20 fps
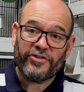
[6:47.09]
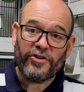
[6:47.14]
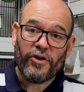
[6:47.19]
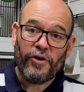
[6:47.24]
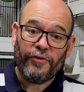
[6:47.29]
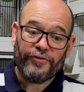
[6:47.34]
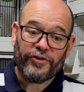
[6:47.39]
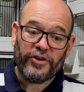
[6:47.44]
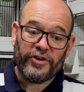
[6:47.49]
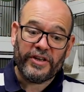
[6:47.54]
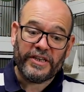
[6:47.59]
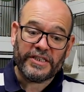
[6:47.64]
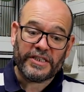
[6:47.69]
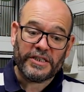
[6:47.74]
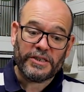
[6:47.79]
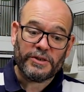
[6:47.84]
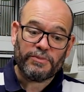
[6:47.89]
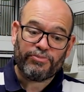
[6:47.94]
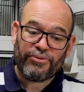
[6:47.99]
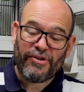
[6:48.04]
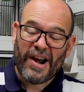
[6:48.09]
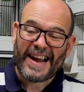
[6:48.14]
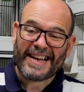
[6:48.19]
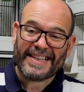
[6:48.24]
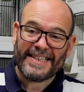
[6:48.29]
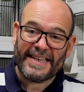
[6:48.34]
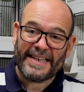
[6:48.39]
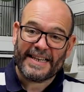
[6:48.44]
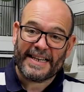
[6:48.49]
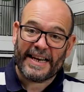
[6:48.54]
as often as is
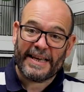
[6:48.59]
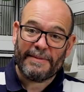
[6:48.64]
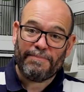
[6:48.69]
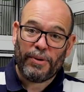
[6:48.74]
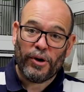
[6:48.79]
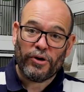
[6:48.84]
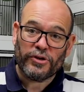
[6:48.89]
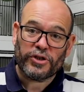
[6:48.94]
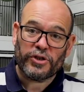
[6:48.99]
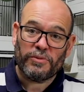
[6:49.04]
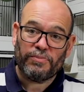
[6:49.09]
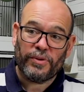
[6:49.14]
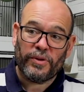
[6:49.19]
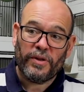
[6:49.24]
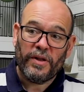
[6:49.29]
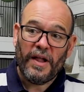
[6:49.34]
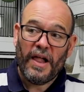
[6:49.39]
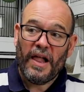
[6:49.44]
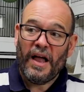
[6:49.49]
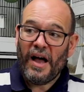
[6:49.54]
practically possible.